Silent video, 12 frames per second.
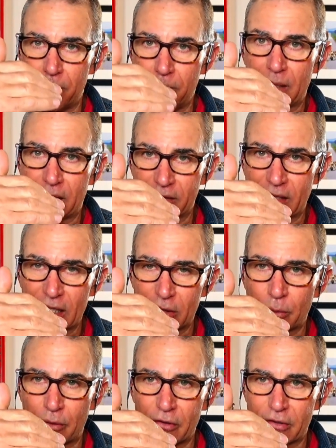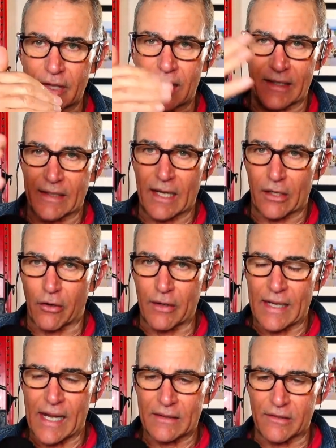because that's what they're saying, not
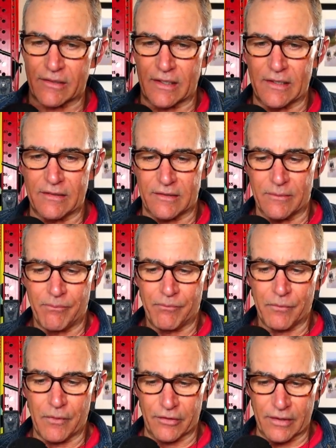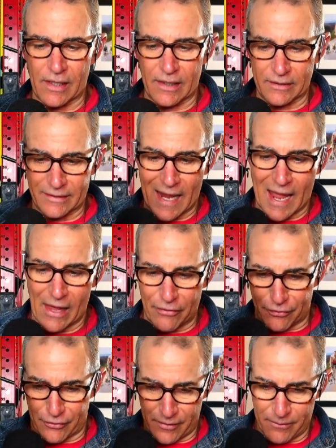cardiac disease, they're saying
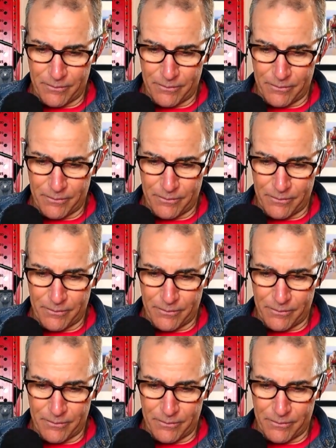death,